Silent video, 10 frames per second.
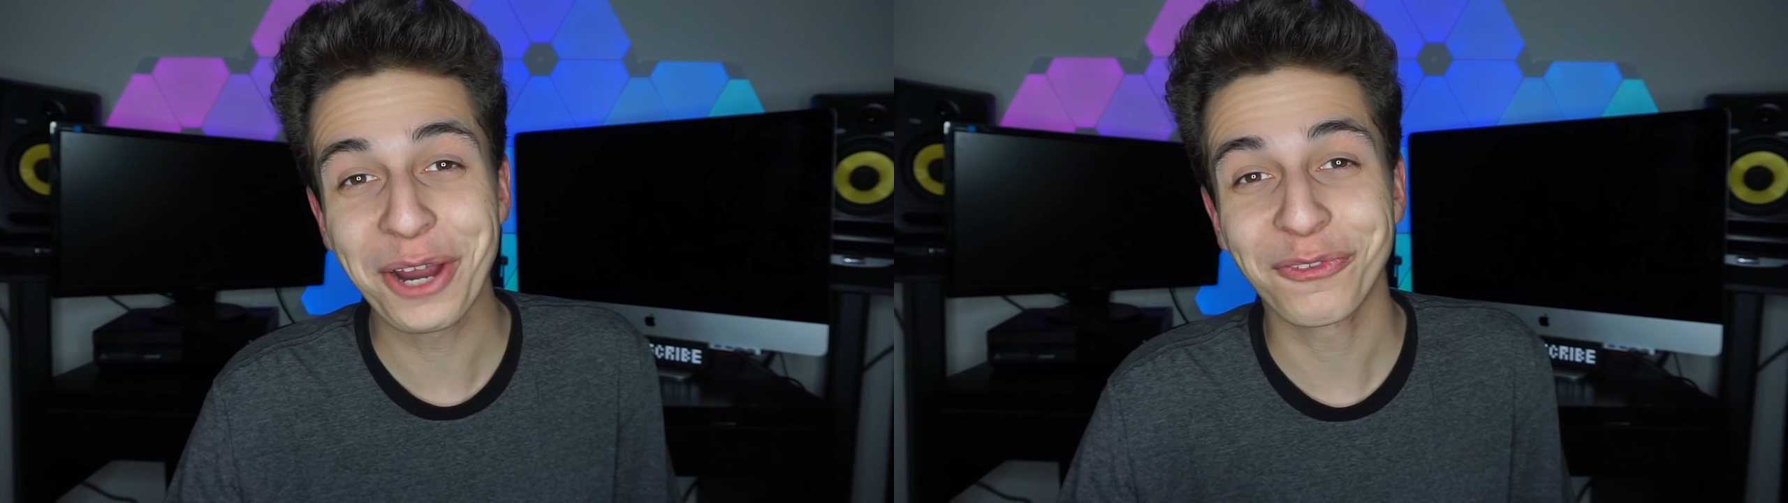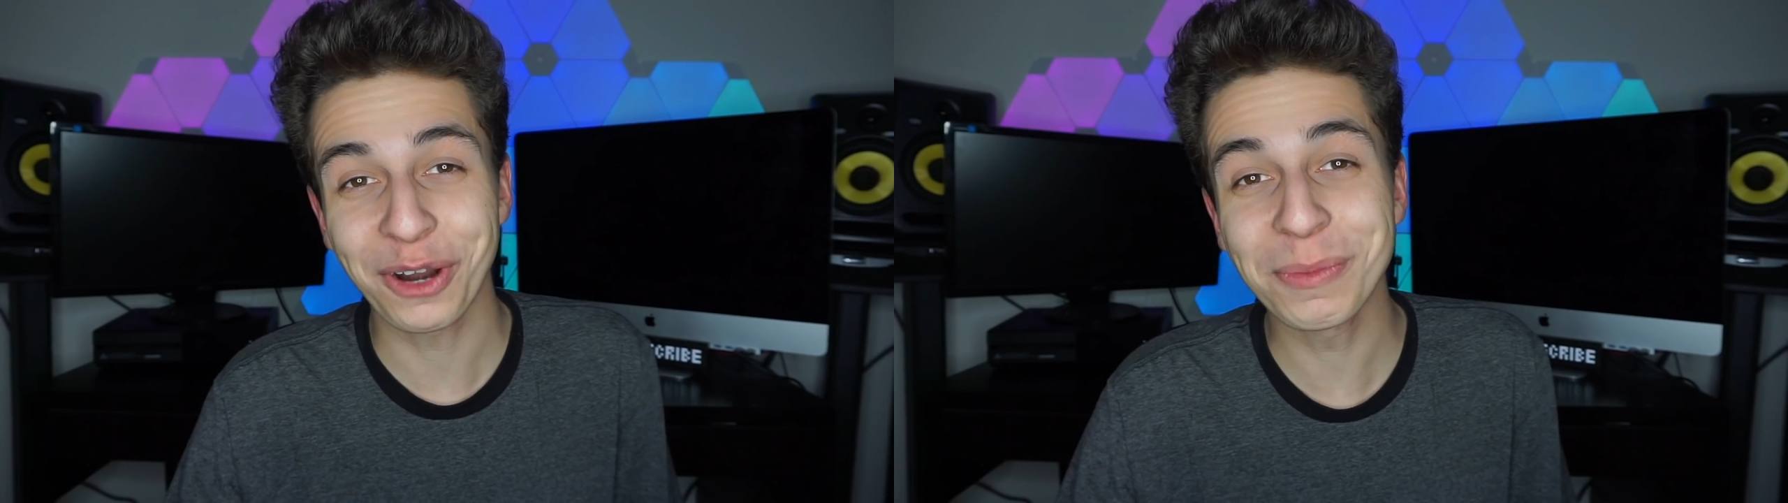
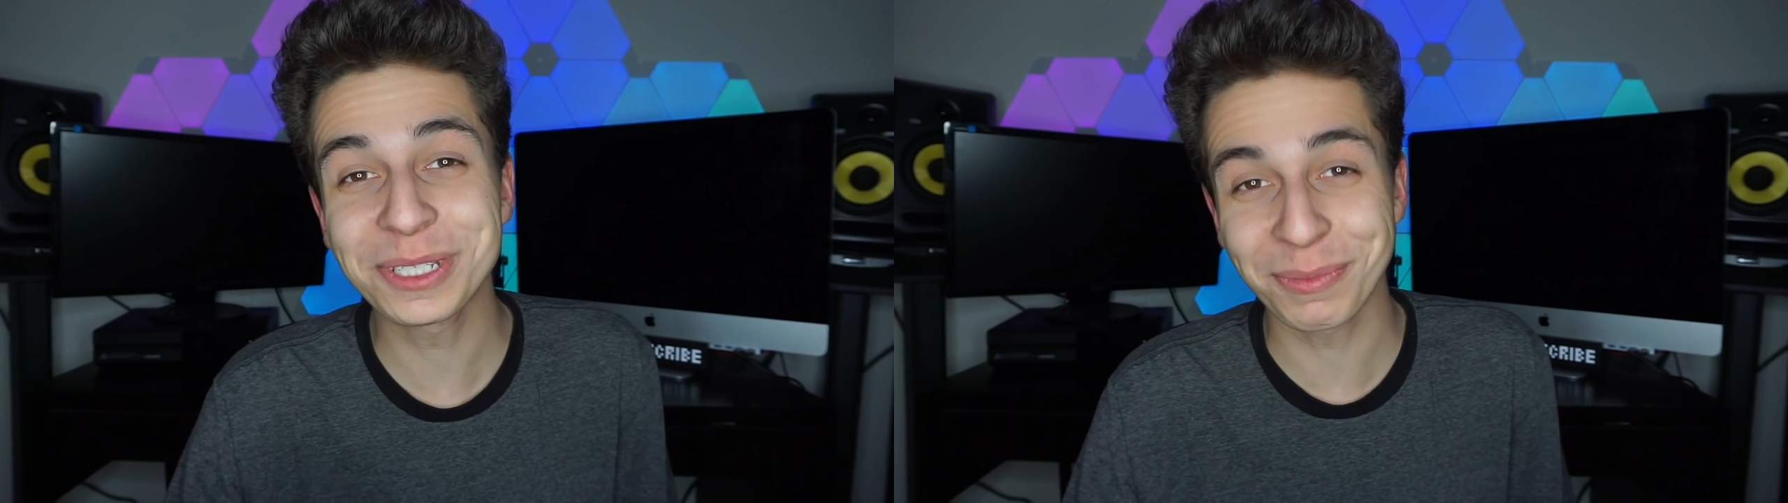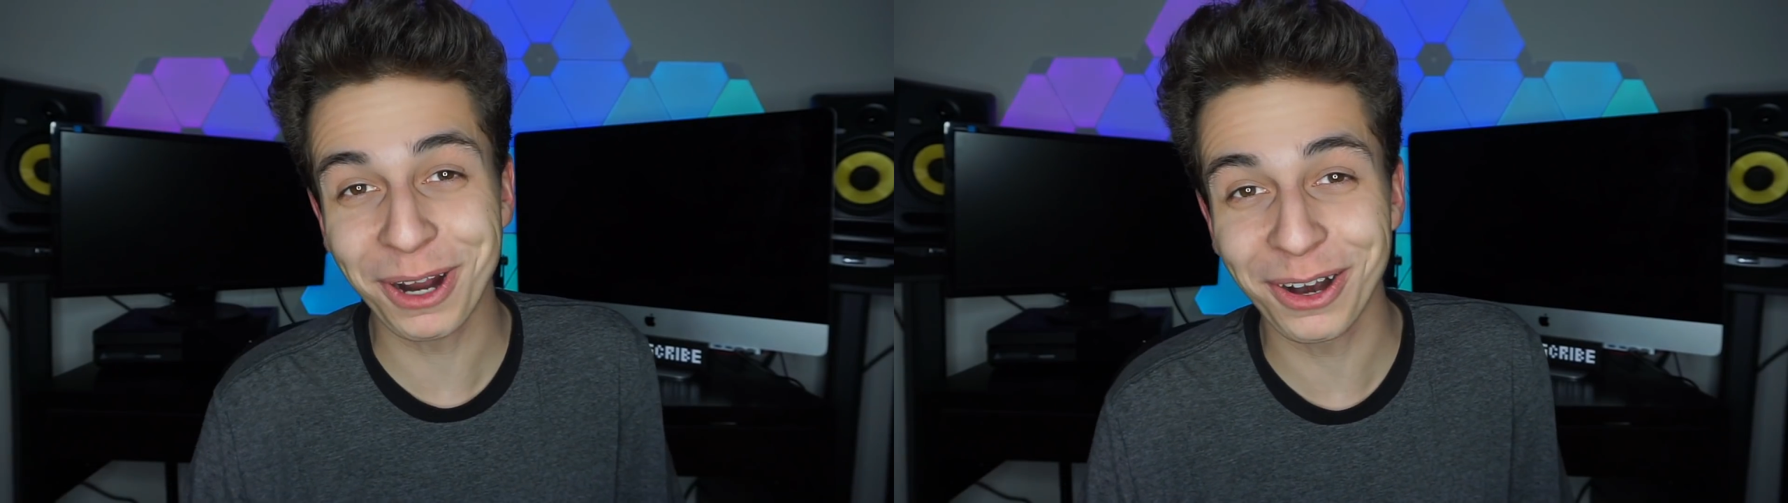from
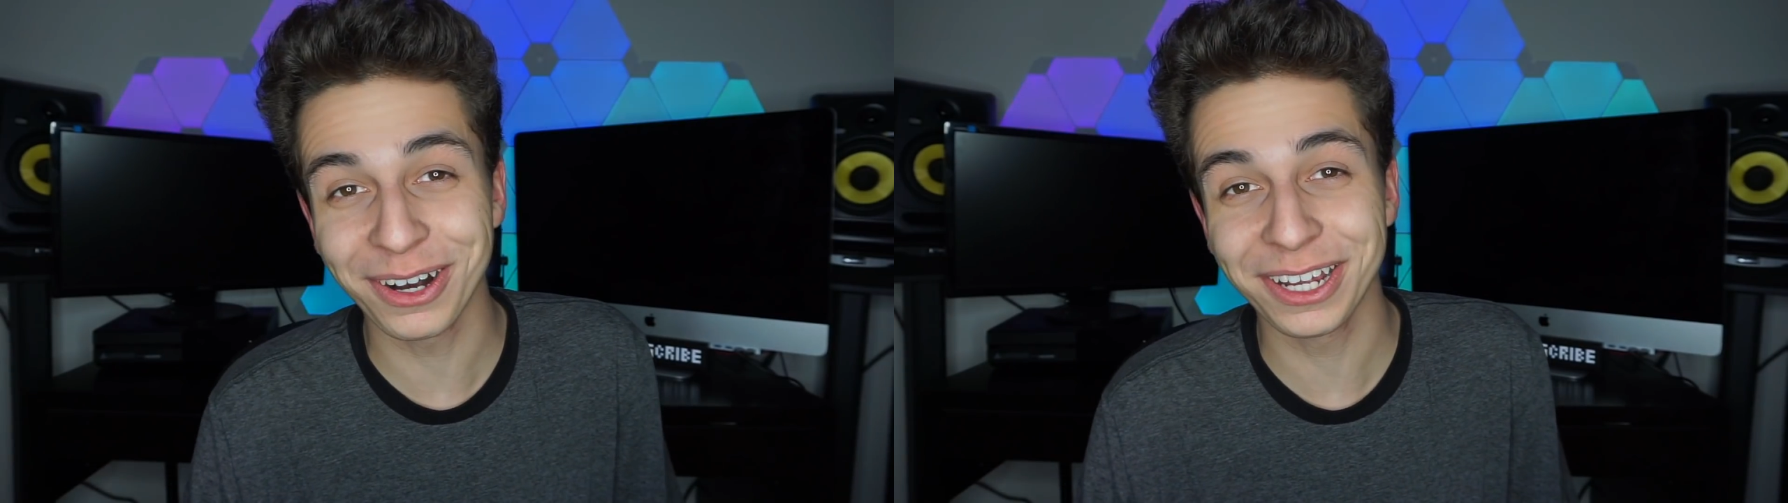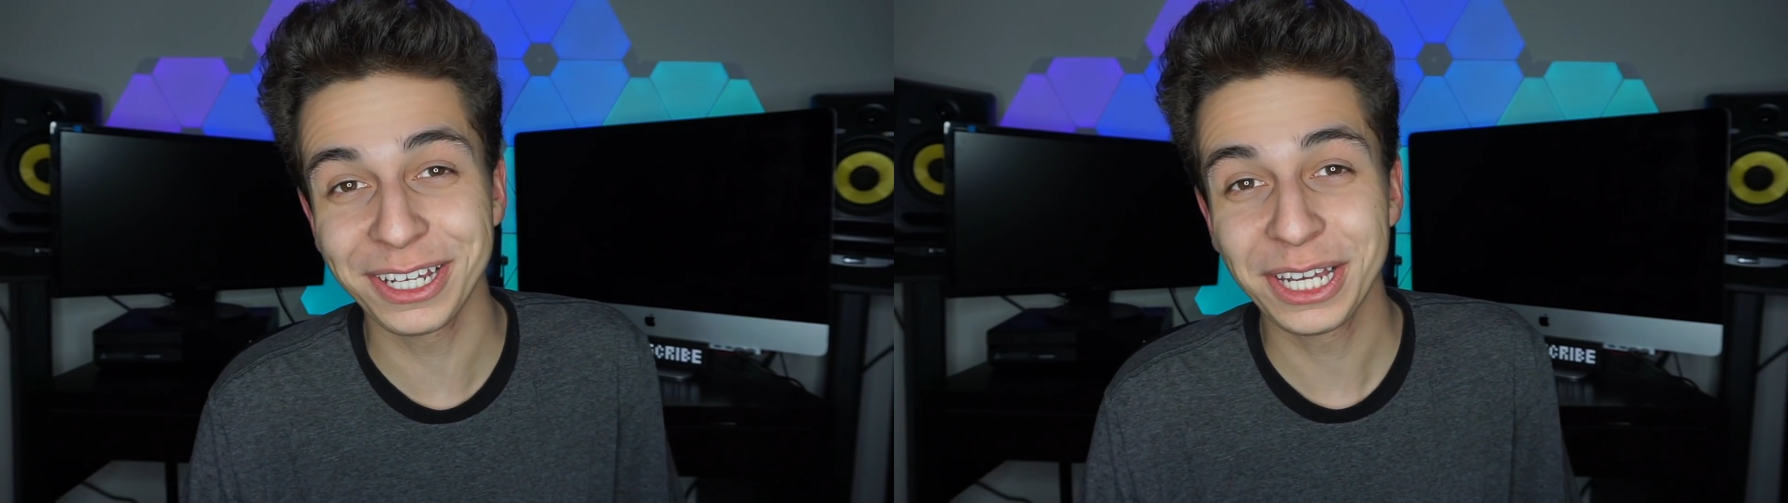
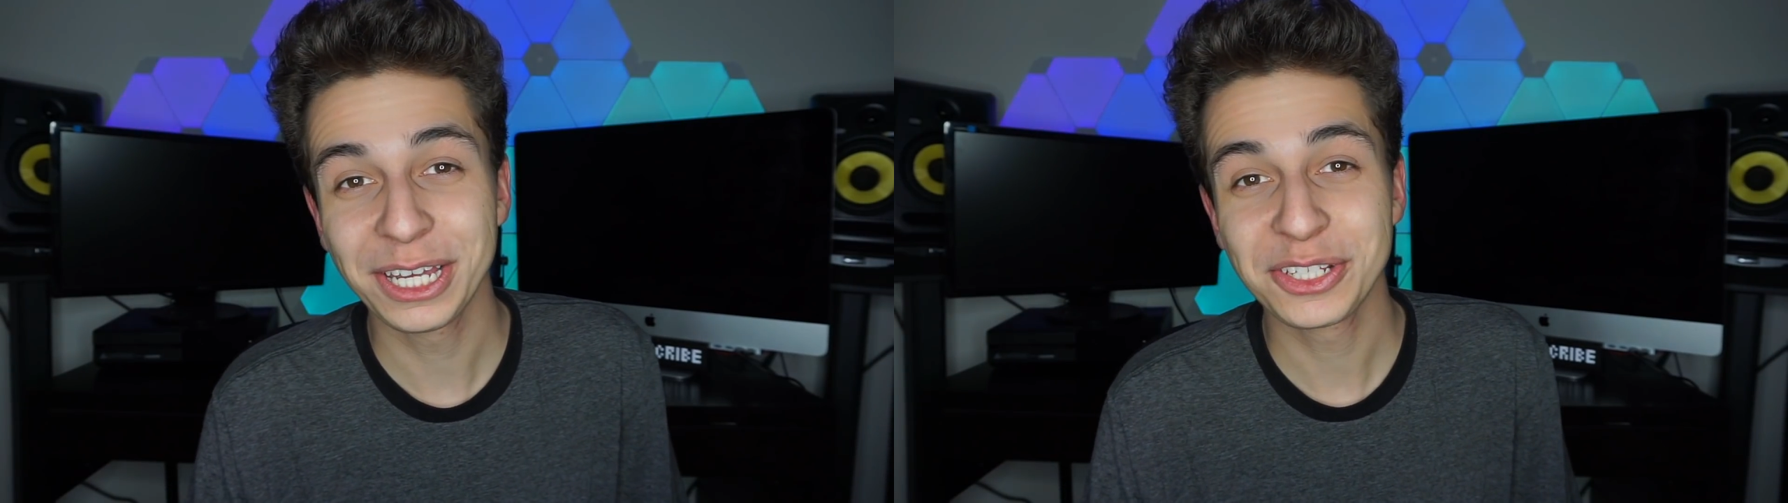Tamara